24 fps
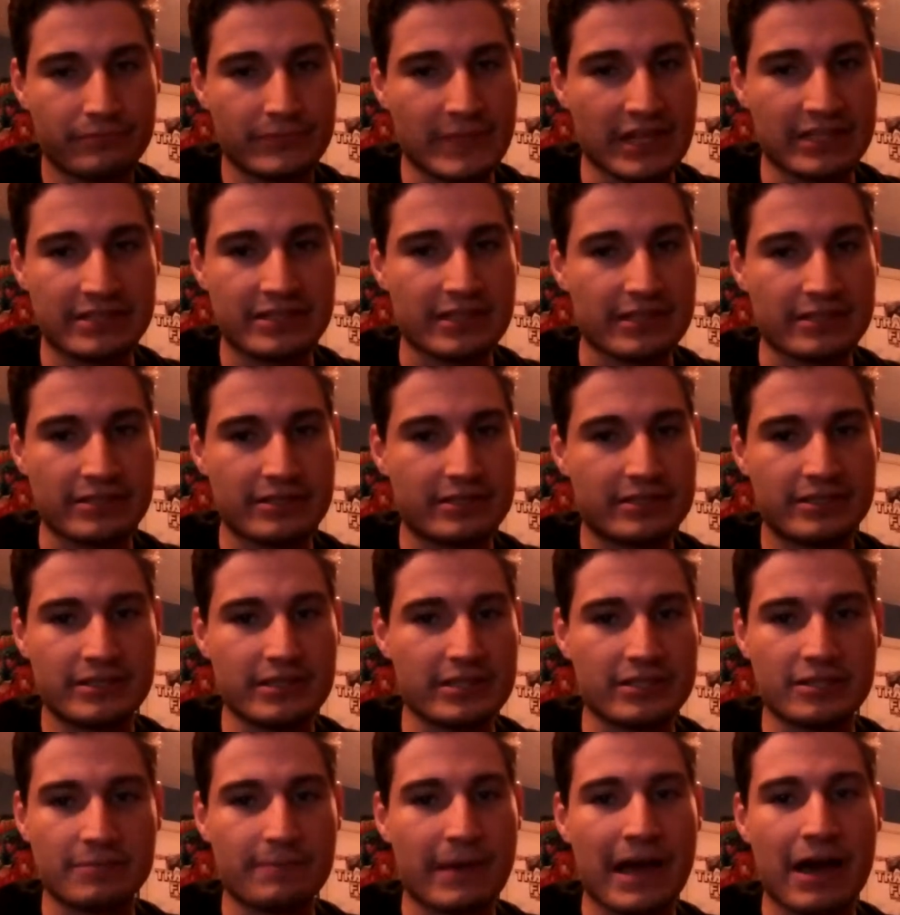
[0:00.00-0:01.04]

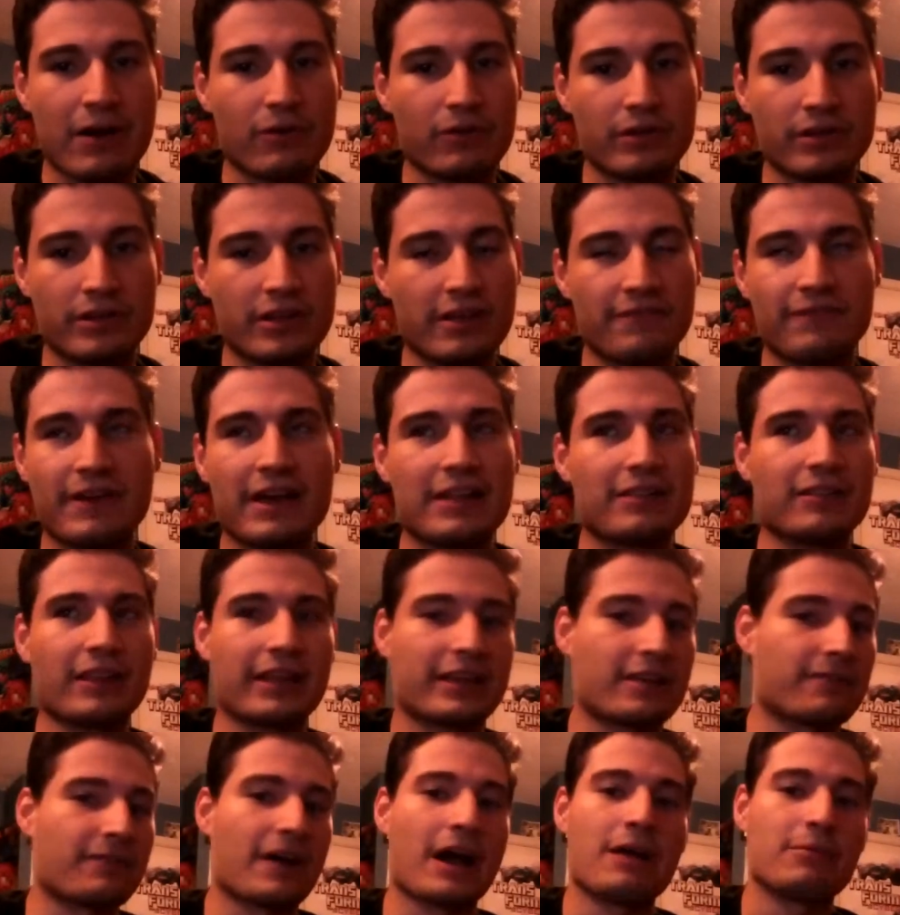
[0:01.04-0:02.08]
It's about if
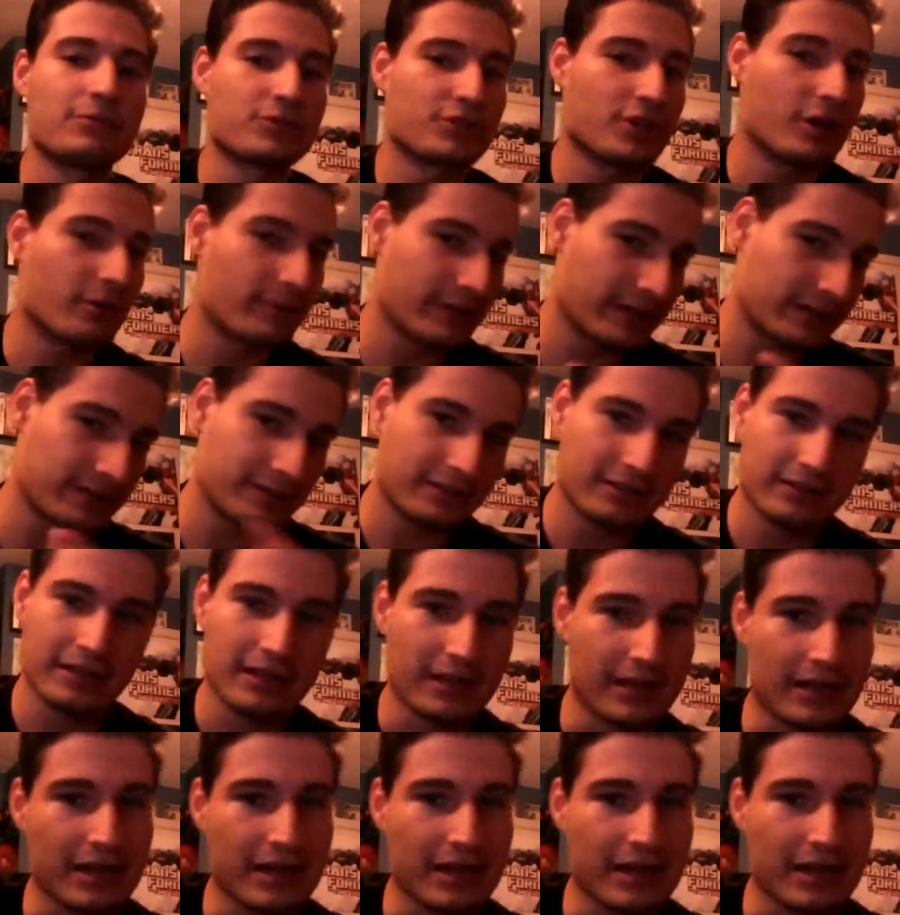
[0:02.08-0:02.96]
I was going,